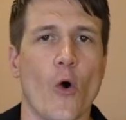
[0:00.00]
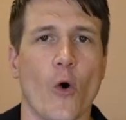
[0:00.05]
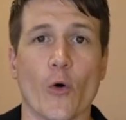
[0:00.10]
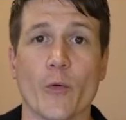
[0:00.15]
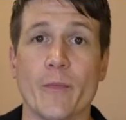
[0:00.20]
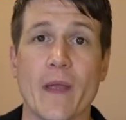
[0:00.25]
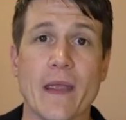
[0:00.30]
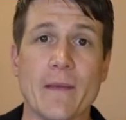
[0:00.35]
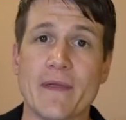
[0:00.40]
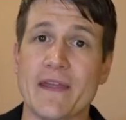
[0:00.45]

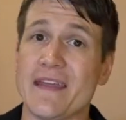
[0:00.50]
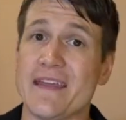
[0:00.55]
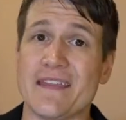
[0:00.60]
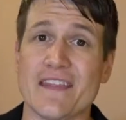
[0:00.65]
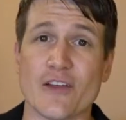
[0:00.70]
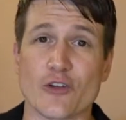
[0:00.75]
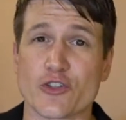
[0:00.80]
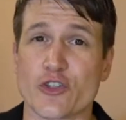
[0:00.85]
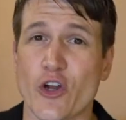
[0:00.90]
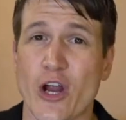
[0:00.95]
or maybe
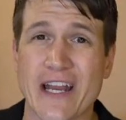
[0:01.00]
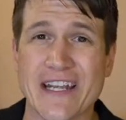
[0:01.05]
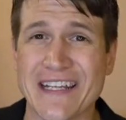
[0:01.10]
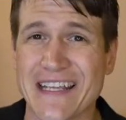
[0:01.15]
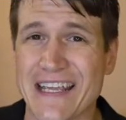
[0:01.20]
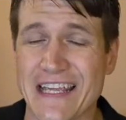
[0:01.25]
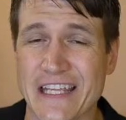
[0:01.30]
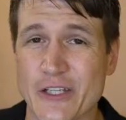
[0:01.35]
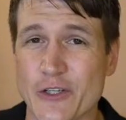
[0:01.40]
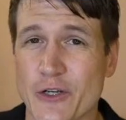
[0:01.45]
they're trying to
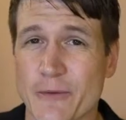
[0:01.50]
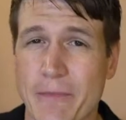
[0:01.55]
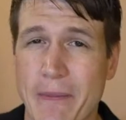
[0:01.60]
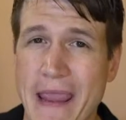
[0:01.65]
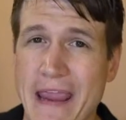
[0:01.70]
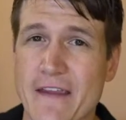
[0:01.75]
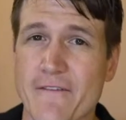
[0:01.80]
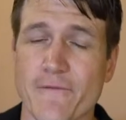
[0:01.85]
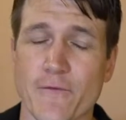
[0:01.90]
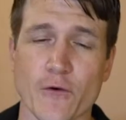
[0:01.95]
get you to
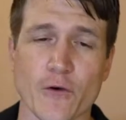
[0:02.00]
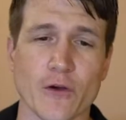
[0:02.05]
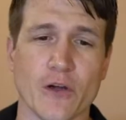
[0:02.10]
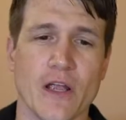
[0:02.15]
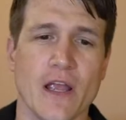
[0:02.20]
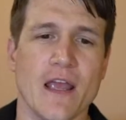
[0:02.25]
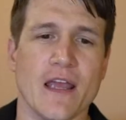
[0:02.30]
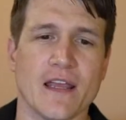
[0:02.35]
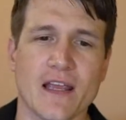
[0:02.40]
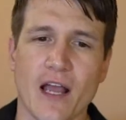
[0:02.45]
pay for
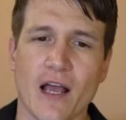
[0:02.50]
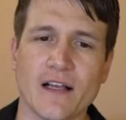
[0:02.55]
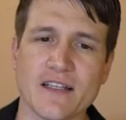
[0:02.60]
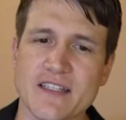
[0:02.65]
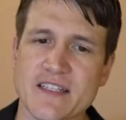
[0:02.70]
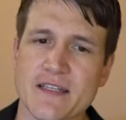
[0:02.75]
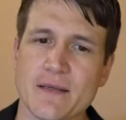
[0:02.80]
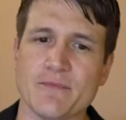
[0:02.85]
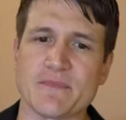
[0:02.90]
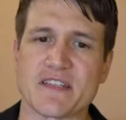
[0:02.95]

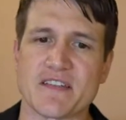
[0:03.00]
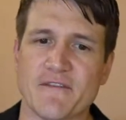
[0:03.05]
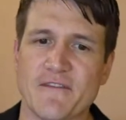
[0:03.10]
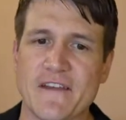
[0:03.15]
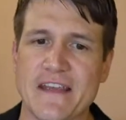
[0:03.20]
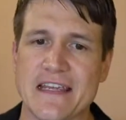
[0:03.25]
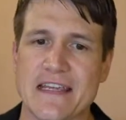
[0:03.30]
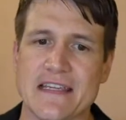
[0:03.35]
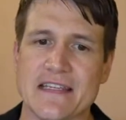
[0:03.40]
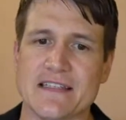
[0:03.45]
customs
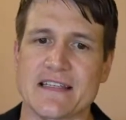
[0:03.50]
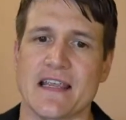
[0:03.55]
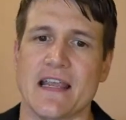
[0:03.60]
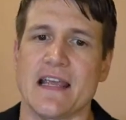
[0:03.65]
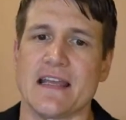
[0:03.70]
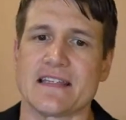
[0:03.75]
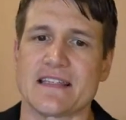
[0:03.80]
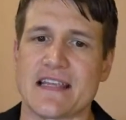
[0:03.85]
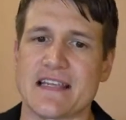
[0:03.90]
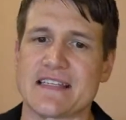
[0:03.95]
fees
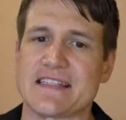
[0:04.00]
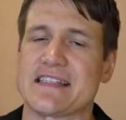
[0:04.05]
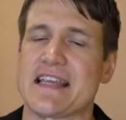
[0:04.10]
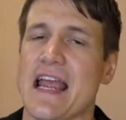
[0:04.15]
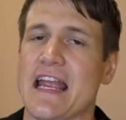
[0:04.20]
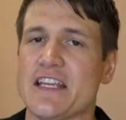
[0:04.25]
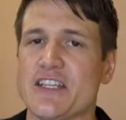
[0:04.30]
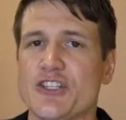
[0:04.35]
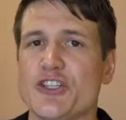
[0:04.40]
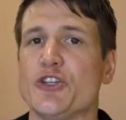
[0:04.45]
to
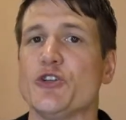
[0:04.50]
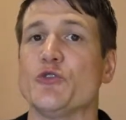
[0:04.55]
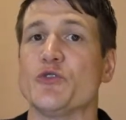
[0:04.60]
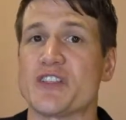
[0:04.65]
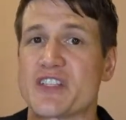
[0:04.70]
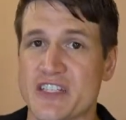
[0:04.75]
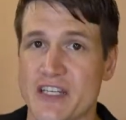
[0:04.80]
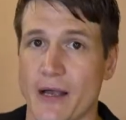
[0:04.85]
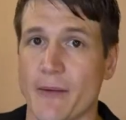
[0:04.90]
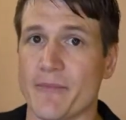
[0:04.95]
send you
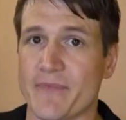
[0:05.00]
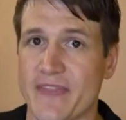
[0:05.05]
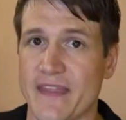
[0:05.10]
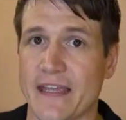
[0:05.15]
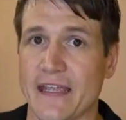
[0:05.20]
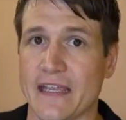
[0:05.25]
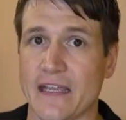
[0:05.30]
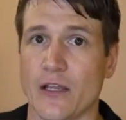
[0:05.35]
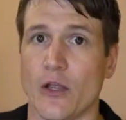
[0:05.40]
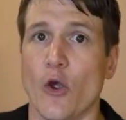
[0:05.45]

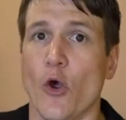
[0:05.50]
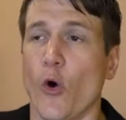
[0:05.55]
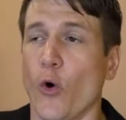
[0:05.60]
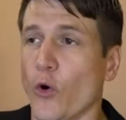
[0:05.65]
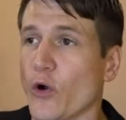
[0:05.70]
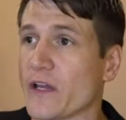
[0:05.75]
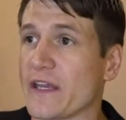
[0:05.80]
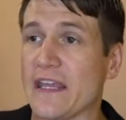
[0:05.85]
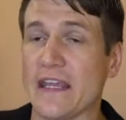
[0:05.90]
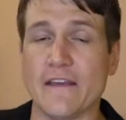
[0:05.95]
something
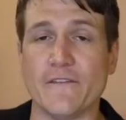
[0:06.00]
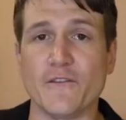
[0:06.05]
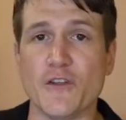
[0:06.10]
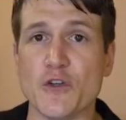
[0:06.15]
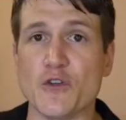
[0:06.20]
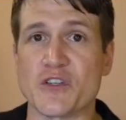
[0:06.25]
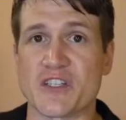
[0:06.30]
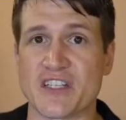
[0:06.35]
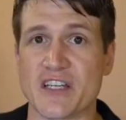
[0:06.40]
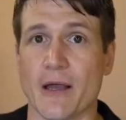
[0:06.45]
or give
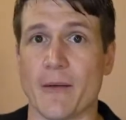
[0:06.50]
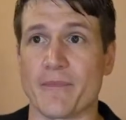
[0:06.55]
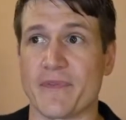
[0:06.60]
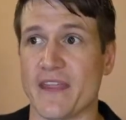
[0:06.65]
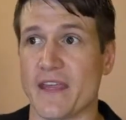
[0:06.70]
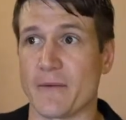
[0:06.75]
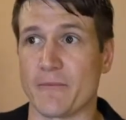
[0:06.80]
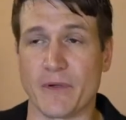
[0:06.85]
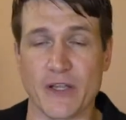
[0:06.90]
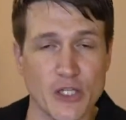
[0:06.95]
you
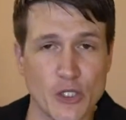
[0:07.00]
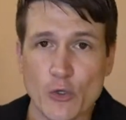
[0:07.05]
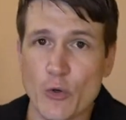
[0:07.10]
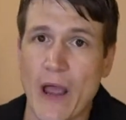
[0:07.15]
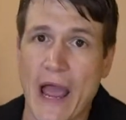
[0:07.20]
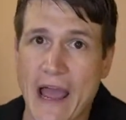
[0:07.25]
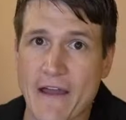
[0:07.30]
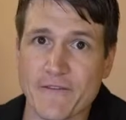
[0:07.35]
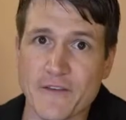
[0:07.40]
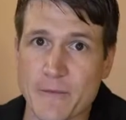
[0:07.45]
something, but you
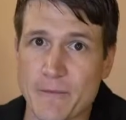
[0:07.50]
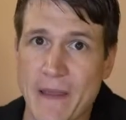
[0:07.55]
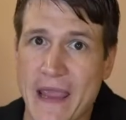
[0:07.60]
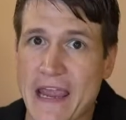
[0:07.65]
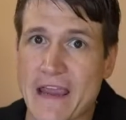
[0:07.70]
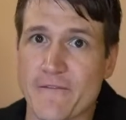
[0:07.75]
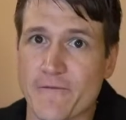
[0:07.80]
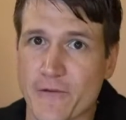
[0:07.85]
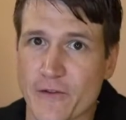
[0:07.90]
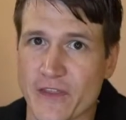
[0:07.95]
have to
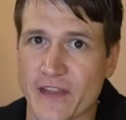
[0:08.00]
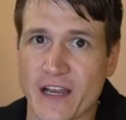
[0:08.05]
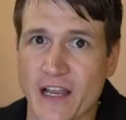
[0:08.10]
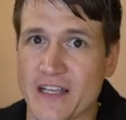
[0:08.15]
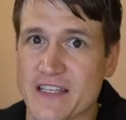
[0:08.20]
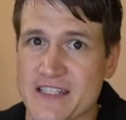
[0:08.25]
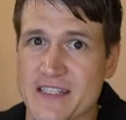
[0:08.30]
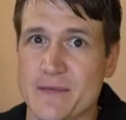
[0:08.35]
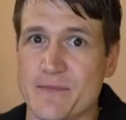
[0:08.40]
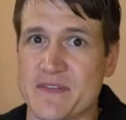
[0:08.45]
pay for the
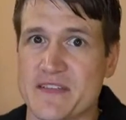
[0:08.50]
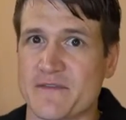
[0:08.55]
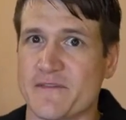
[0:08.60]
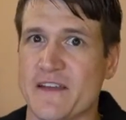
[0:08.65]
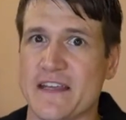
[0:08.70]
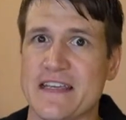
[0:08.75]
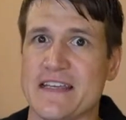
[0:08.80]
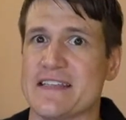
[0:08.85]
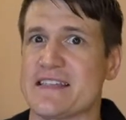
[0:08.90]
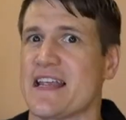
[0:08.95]
customs
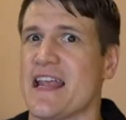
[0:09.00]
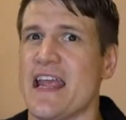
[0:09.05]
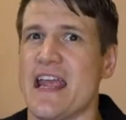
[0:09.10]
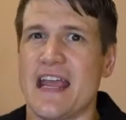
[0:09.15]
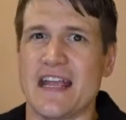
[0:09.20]
fees.